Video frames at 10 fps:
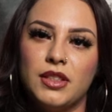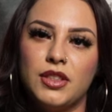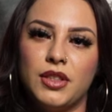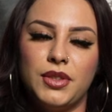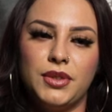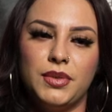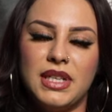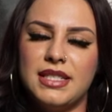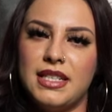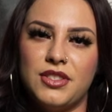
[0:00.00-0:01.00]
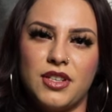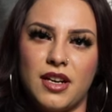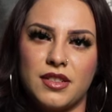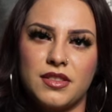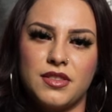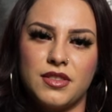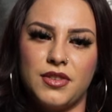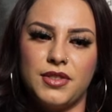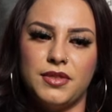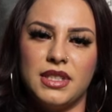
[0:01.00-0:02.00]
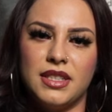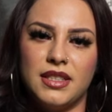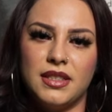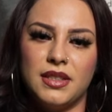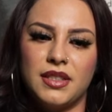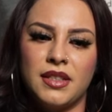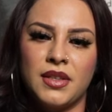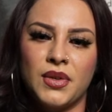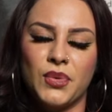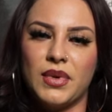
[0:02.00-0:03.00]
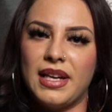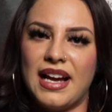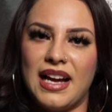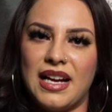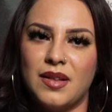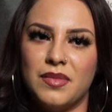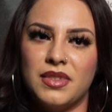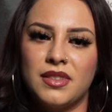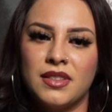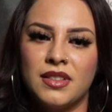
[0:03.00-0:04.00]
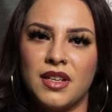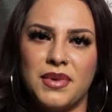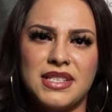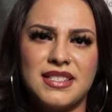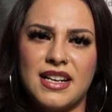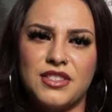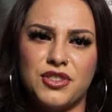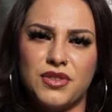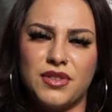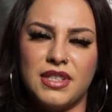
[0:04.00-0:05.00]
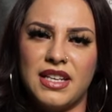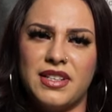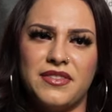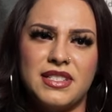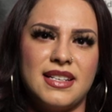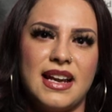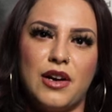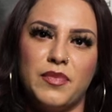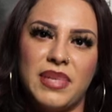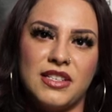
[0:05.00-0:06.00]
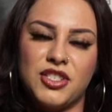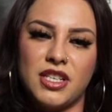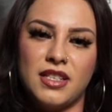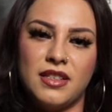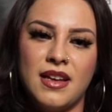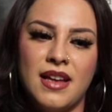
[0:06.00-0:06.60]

Go to a detox, go to a rehab, a residential, even if it's an outpatient.